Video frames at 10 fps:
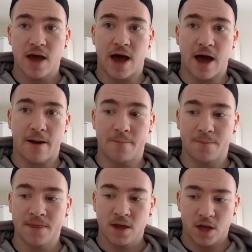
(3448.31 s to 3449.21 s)

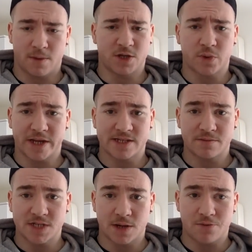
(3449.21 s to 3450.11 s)
In my
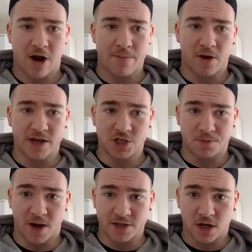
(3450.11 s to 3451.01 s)
2017 prep, I
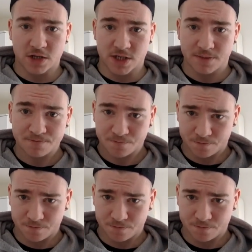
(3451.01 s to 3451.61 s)
injured my adductor